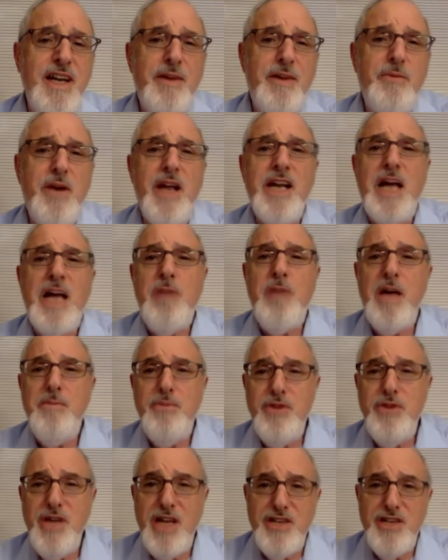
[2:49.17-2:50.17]
When I got my
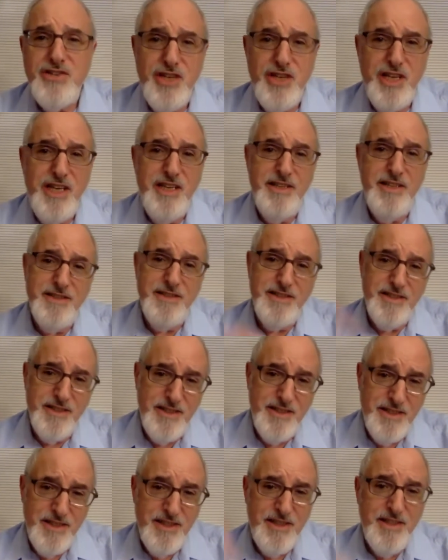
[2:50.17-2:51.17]
PhD
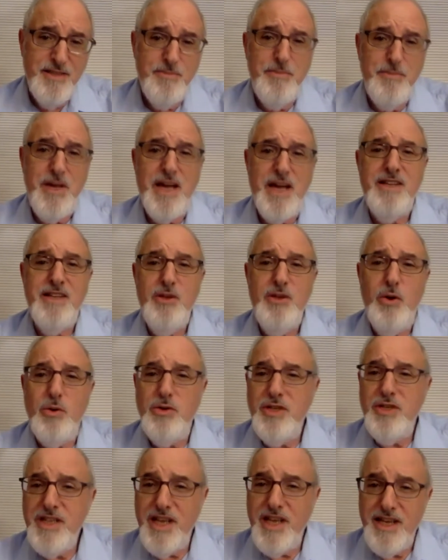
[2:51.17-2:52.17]
back in the
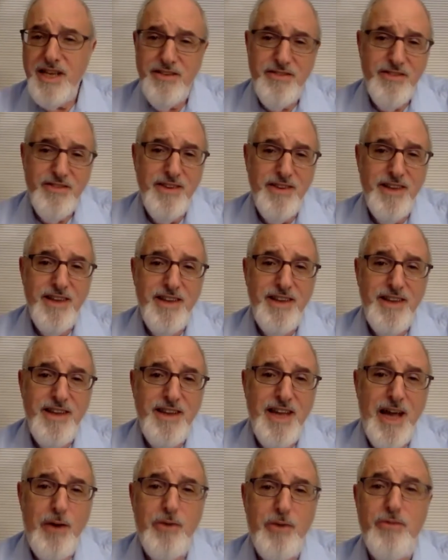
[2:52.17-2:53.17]
olden days,
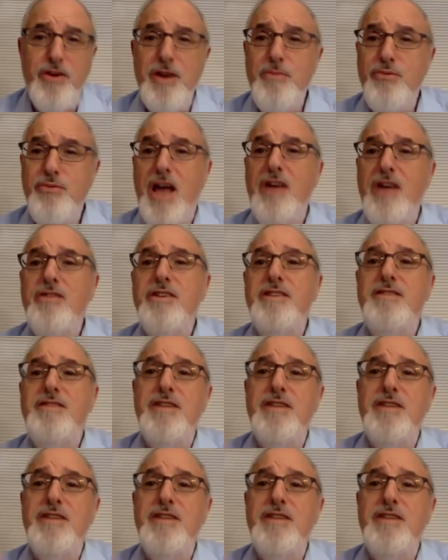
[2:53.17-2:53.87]
I was very proud.